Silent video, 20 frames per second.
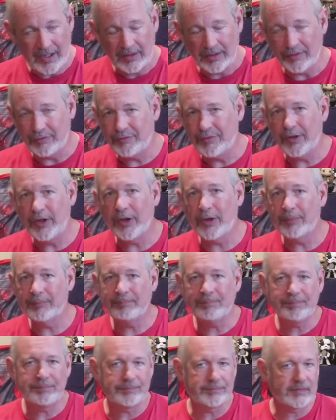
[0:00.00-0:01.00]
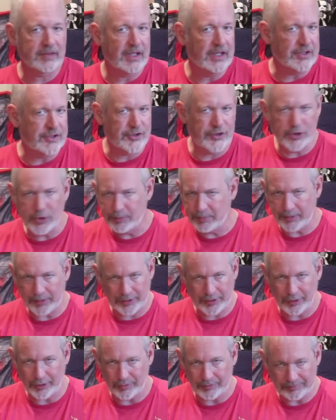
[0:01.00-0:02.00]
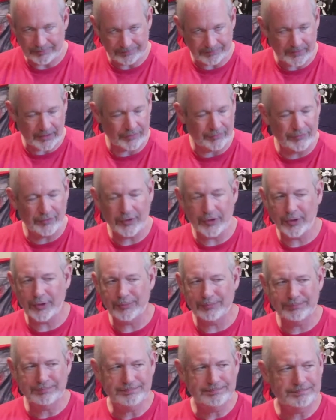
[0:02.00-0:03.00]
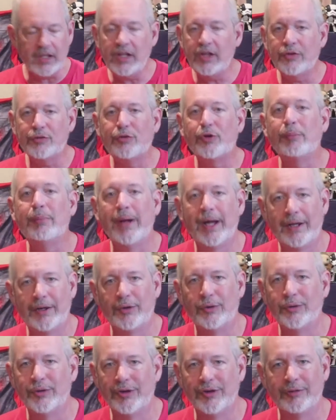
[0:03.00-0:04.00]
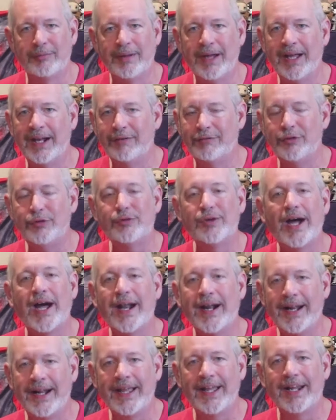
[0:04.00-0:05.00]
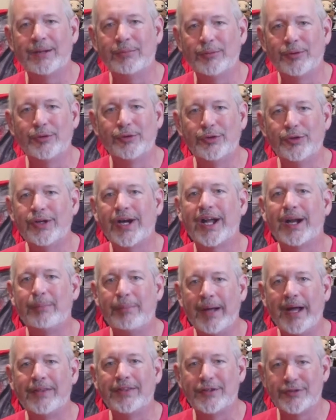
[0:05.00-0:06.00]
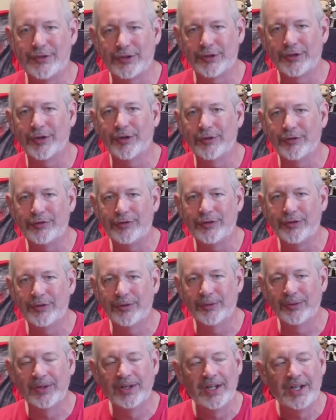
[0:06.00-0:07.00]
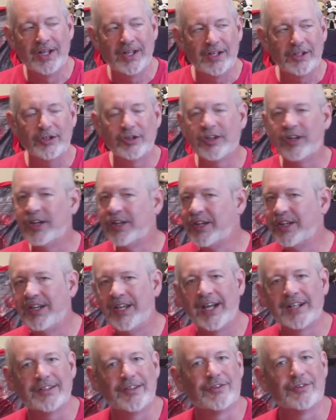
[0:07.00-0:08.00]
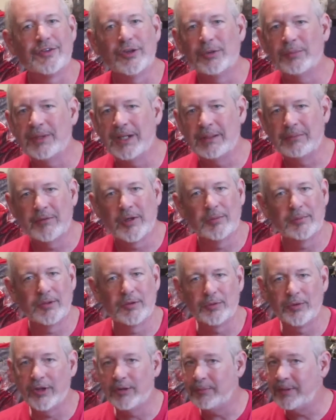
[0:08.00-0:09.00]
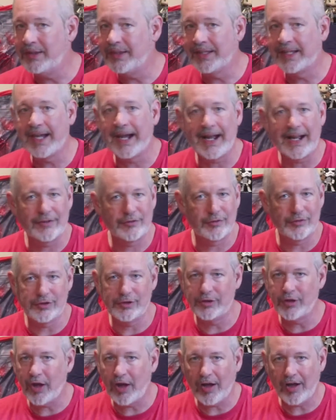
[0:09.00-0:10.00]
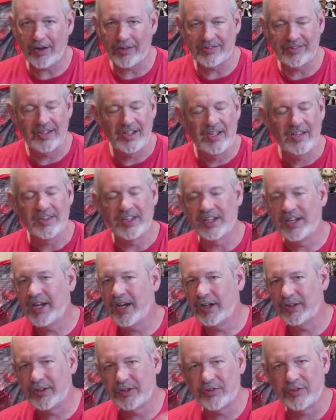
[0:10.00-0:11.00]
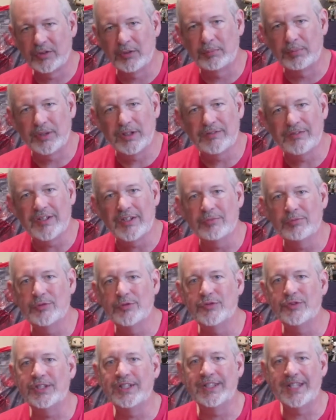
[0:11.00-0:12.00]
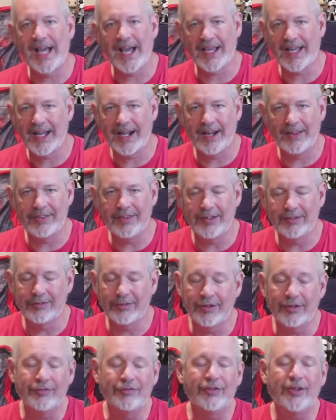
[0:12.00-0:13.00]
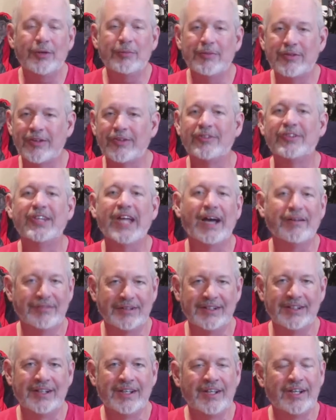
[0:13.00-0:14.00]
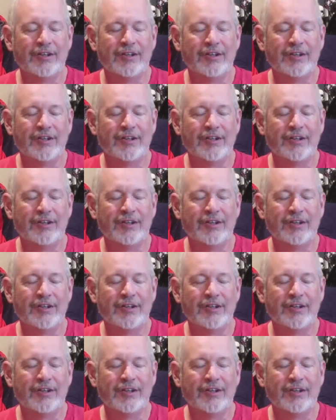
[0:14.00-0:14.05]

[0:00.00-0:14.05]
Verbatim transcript: The film is super cute. The film is for pet owners, man. If you've got an animal and you got a pet that you're close to, you're going to connect to so many moments, whether it be the cats or the dogs, the characters from the previous movie, and that kind of thing. So the film is a seven,